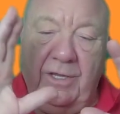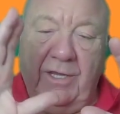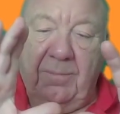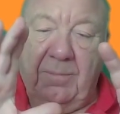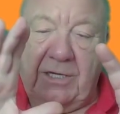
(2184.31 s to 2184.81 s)

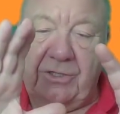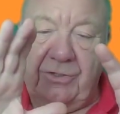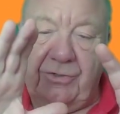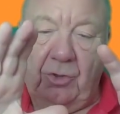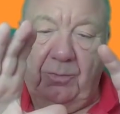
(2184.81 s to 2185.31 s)
Imagine
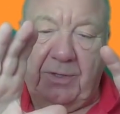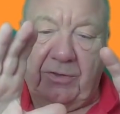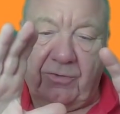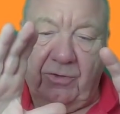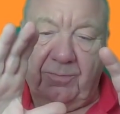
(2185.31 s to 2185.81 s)
two
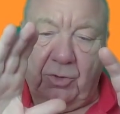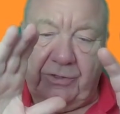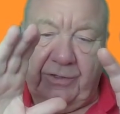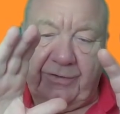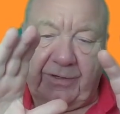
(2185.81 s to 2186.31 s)
pistons pushing
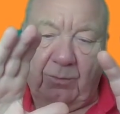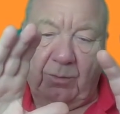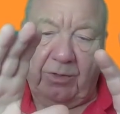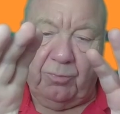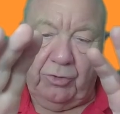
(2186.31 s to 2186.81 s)
the tongue, one's
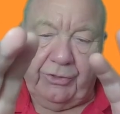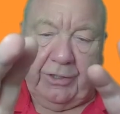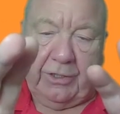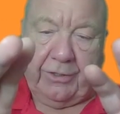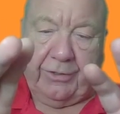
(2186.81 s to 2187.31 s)
pushing
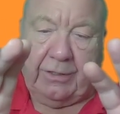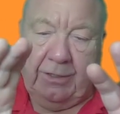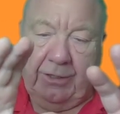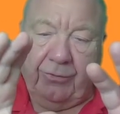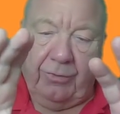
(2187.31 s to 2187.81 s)
harder,
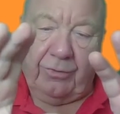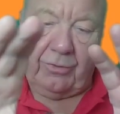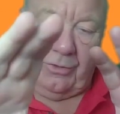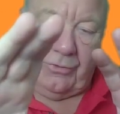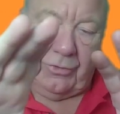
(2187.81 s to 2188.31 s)
so it's going to
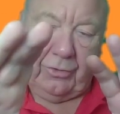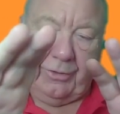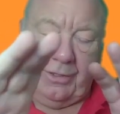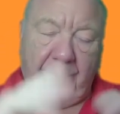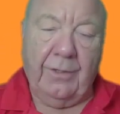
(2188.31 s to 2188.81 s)
turn
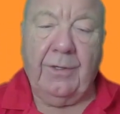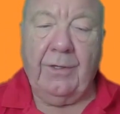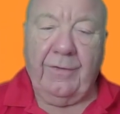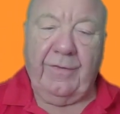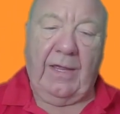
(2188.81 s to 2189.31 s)
it
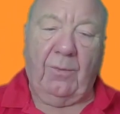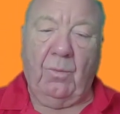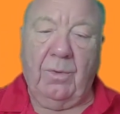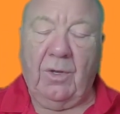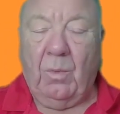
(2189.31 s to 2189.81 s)
that
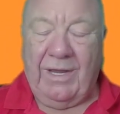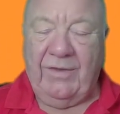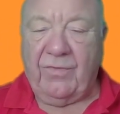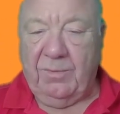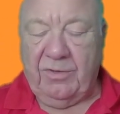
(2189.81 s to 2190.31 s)
away
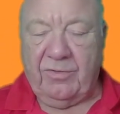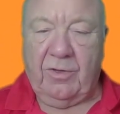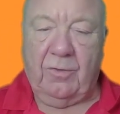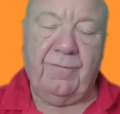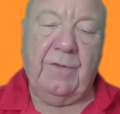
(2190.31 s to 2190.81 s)
from
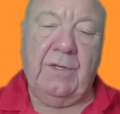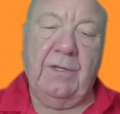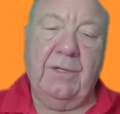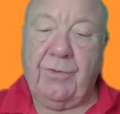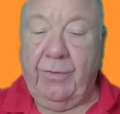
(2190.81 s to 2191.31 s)
itself.
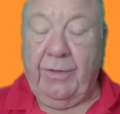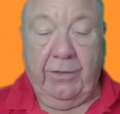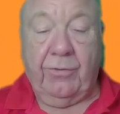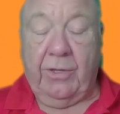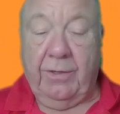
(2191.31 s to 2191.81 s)
So there you
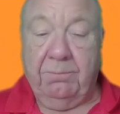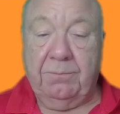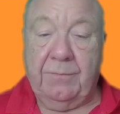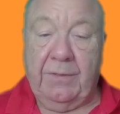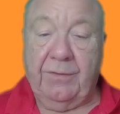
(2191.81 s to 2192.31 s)
see it,
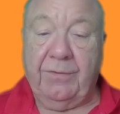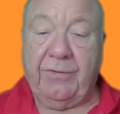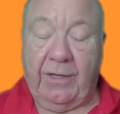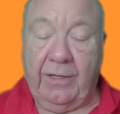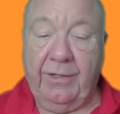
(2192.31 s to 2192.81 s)

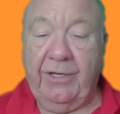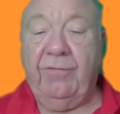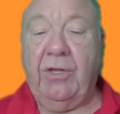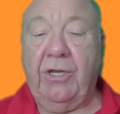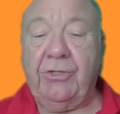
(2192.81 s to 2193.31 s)
tongue
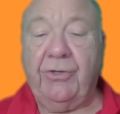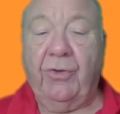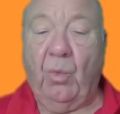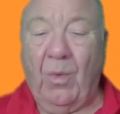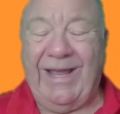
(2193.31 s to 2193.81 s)
deviation
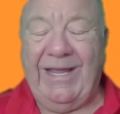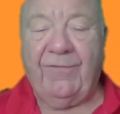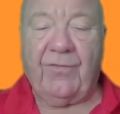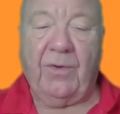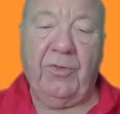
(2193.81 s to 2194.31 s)
away
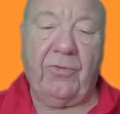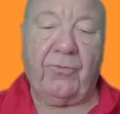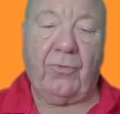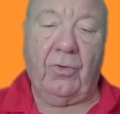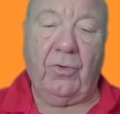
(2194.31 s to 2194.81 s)
from the
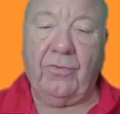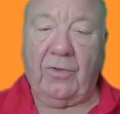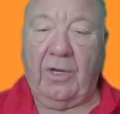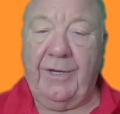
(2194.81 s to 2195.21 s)
strong side.